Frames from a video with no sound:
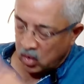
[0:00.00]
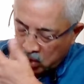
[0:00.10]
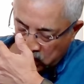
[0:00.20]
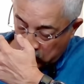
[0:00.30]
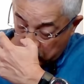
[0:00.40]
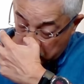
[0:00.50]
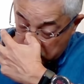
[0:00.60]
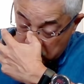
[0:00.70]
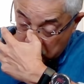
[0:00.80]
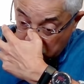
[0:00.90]
Oh no!
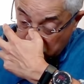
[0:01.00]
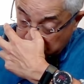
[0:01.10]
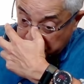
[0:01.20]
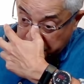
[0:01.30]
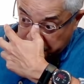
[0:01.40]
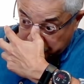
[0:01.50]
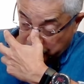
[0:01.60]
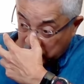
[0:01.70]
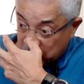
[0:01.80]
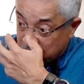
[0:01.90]
So
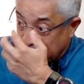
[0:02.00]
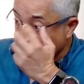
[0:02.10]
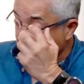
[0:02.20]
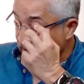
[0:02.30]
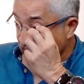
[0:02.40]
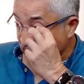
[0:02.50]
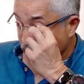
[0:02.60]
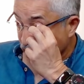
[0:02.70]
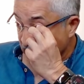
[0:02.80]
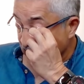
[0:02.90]
I had done the
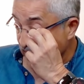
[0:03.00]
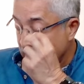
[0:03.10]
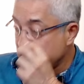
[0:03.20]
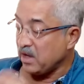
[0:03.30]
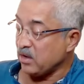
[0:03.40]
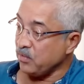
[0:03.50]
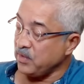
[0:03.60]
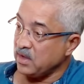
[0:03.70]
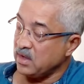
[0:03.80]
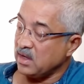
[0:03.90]
mobility part
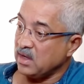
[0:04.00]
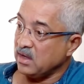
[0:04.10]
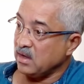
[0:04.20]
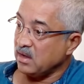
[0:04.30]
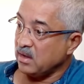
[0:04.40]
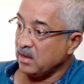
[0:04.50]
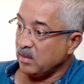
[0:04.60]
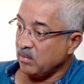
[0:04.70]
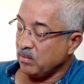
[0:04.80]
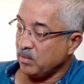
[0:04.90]
of it.
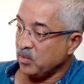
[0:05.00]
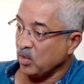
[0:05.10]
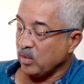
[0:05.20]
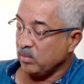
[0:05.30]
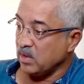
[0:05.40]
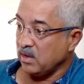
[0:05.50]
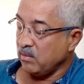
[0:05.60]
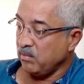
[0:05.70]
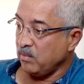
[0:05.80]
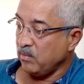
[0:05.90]
So
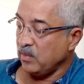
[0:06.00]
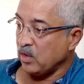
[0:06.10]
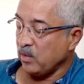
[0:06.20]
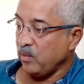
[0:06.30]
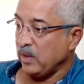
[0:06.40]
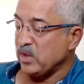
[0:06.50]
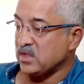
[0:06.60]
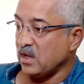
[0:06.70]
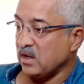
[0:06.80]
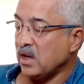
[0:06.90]
when we
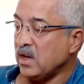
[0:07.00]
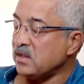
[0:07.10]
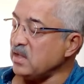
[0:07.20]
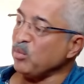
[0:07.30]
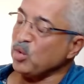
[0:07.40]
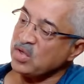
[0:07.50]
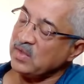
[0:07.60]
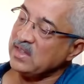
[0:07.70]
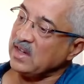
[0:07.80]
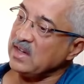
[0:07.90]
start, see, most of these